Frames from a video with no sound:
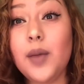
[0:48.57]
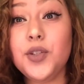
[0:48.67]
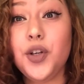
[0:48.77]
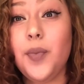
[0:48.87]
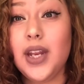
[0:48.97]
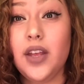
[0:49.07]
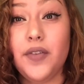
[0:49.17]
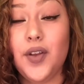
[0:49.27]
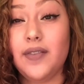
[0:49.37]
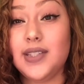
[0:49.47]
I'm sure many of
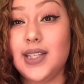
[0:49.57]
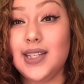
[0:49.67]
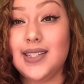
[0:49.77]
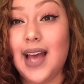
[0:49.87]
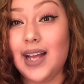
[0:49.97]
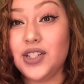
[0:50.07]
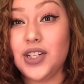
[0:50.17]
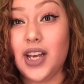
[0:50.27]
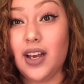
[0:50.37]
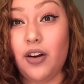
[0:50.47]
you have seen this
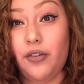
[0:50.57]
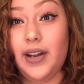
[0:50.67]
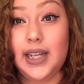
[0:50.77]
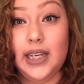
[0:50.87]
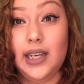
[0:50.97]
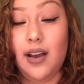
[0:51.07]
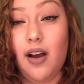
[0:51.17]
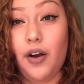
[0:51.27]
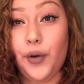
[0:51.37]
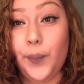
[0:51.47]
hashtag already,
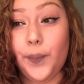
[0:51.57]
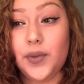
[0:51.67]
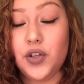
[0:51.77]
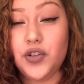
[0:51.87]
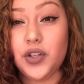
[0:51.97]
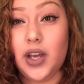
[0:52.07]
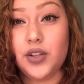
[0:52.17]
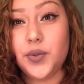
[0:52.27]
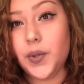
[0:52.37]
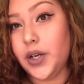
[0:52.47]
usually
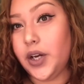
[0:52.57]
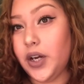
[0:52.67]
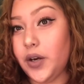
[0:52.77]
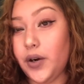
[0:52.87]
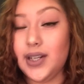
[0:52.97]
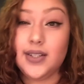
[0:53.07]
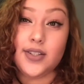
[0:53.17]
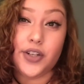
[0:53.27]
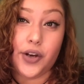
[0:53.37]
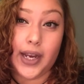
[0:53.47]
on Twitter or
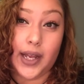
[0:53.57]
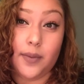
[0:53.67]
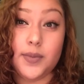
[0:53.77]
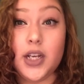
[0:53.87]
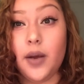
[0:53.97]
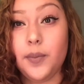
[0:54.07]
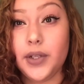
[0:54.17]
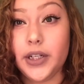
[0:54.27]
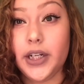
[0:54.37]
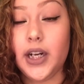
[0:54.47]
Instagram,
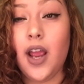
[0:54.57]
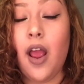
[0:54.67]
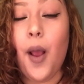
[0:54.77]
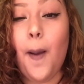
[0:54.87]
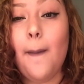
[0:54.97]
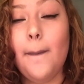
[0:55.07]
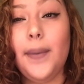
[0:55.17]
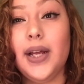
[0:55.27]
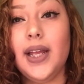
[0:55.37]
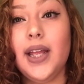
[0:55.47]
Tumblr,
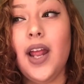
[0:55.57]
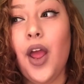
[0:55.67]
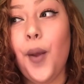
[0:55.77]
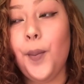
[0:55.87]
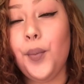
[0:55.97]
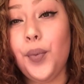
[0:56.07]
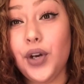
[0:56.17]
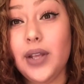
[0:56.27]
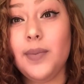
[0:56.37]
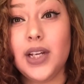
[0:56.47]
but
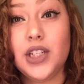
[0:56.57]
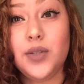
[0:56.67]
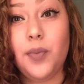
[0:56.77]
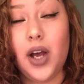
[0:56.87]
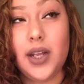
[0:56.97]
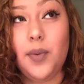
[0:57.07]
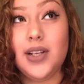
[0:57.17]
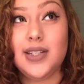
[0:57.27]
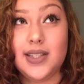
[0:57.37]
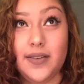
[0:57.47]
pretty much body
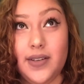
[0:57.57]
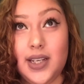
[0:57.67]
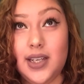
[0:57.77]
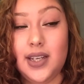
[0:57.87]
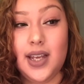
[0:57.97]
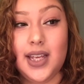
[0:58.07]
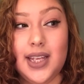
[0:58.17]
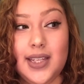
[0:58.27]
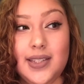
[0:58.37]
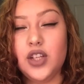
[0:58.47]
positivity
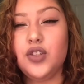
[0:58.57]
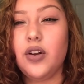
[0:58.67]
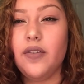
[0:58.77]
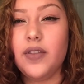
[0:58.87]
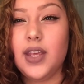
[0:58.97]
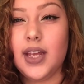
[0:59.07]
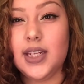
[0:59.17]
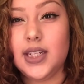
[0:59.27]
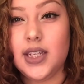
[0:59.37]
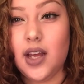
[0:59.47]
is sort of the
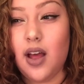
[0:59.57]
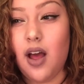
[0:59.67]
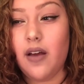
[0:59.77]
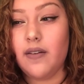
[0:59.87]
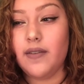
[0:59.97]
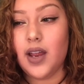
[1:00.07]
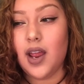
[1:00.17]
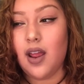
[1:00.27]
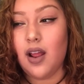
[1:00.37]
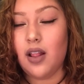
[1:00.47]
idea of
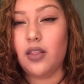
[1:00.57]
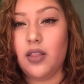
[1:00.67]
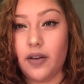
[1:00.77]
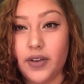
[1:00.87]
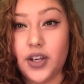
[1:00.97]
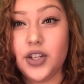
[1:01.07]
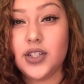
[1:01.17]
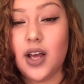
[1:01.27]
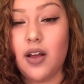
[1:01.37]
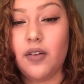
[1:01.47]
loving
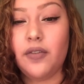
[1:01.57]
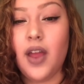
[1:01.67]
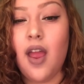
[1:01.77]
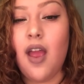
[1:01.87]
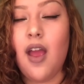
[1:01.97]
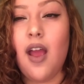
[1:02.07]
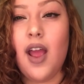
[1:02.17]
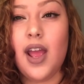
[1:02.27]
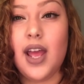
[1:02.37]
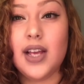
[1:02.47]
yourself,
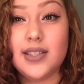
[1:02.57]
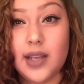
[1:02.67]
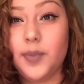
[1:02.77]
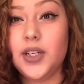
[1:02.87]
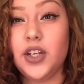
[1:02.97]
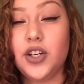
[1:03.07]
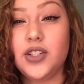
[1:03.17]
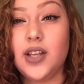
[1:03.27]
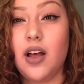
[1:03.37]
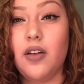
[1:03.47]
accepting
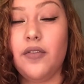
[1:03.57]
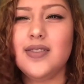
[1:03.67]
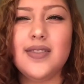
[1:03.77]
yourself,